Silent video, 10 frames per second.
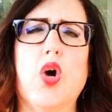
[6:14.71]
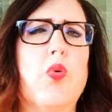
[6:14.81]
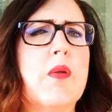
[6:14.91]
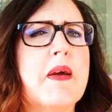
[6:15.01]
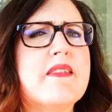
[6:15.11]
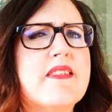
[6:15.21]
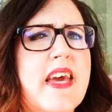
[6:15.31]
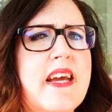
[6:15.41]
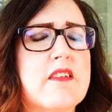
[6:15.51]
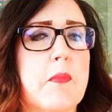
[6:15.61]
What am I
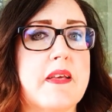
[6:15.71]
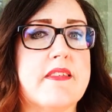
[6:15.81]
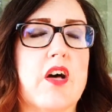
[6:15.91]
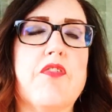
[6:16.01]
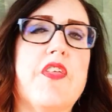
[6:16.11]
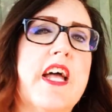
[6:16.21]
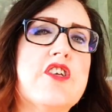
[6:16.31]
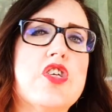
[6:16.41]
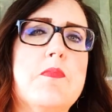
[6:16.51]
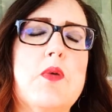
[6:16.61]
saying to myself that I
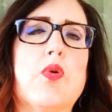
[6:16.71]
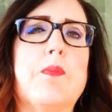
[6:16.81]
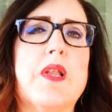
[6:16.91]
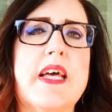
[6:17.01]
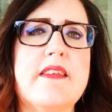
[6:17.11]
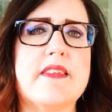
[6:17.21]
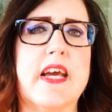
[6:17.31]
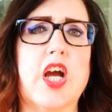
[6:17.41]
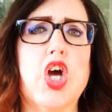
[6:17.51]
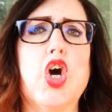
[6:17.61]
should be replacing
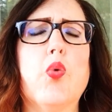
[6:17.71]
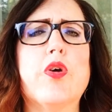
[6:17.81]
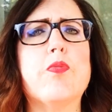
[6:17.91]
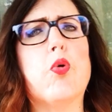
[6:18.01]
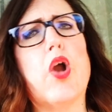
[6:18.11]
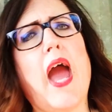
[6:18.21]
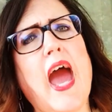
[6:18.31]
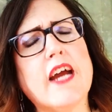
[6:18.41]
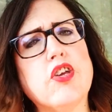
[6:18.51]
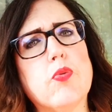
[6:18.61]
with more
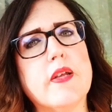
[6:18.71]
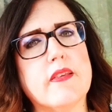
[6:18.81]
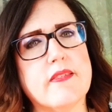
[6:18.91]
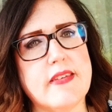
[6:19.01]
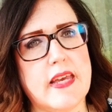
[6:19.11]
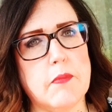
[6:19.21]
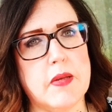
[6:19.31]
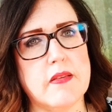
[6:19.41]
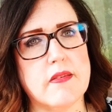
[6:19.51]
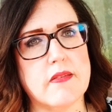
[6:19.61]
accurate
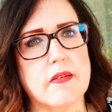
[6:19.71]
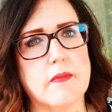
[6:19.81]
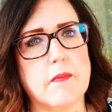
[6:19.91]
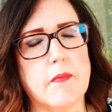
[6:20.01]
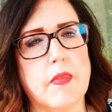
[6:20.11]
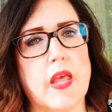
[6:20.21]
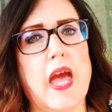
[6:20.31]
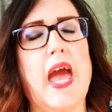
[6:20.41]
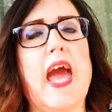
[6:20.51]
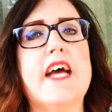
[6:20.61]

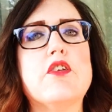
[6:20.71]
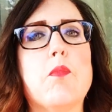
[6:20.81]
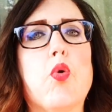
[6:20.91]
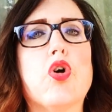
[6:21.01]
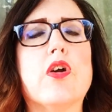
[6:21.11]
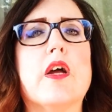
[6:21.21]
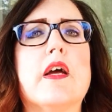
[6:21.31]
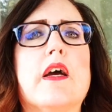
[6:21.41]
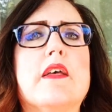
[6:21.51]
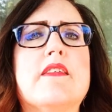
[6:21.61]
statements and more
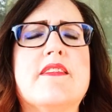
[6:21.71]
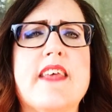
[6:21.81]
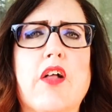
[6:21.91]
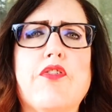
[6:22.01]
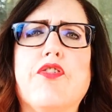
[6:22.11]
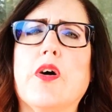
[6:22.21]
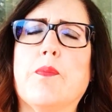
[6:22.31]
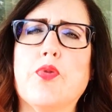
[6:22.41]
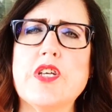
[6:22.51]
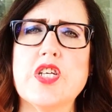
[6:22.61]

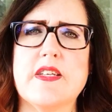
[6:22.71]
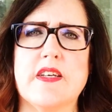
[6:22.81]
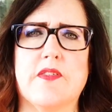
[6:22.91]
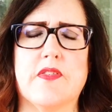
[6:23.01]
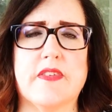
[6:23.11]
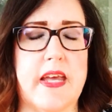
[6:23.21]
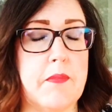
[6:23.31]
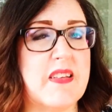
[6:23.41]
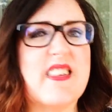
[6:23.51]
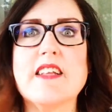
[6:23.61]
self-appreciative
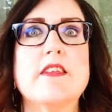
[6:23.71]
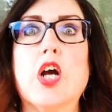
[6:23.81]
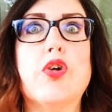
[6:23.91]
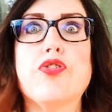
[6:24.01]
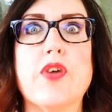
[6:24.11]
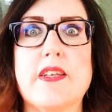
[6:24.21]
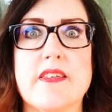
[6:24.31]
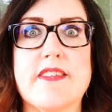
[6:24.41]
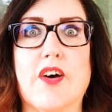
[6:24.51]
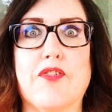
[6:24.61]
statements? Let's not go straight to
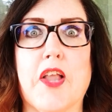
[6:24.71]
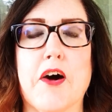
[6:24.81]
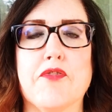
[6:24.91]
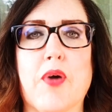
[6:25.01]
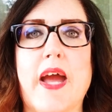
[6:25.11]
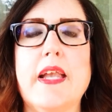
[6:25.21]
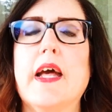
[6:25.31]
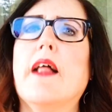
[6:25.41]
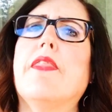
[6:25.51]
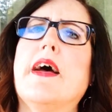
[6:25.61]
self-love, right?
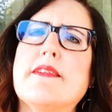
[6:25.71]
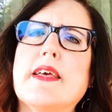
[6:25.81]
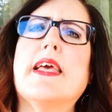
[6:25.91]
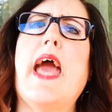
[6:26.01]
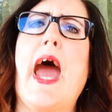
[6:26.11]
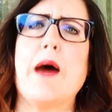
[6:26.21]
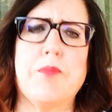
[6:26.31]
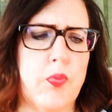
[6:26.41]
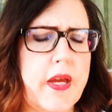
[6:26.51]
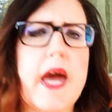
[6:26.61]
That's a gap.
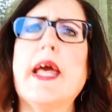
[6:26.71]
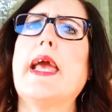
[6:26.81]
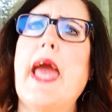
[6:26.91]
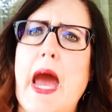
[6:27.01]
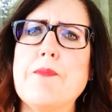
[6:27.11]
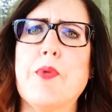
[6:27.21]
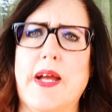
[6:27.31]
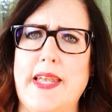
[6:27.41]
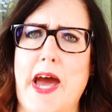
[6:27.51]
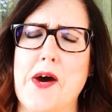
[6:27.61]
We got a gap
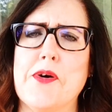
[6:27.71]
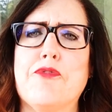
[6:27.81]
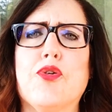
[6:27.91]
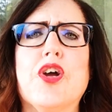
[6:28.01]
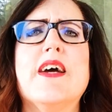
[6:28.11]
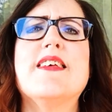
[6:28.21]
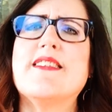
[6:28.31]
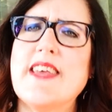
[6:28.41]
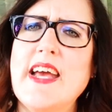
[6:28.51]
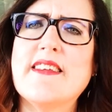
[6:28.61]
right now if we're
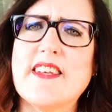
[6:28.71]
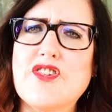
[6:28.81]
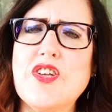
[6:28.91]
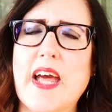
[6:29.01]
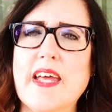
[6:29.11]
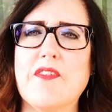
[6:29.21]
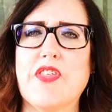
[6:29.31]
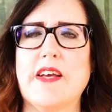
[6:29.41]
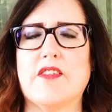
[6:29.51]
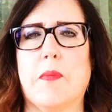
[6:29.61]
saying such negative
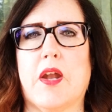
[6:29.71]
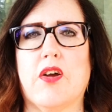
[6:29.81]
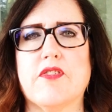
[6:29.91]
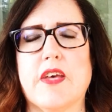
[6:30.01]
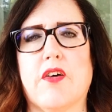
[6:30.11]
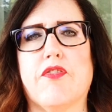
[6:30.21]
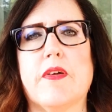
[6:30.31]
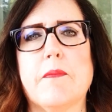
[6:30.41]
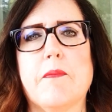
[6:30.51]
things about ourselves.